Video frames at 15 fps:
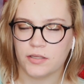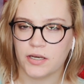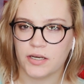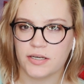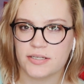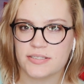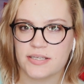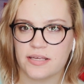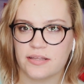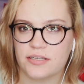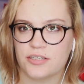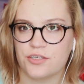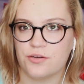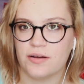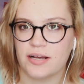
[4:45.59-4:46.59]
You need to say
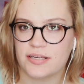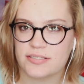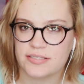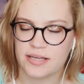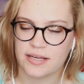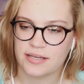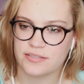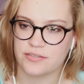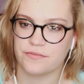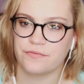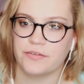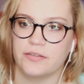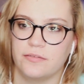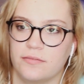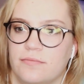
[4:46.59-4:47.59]
that you asked that as a
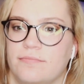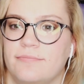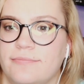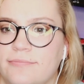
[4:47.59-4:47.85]
friend.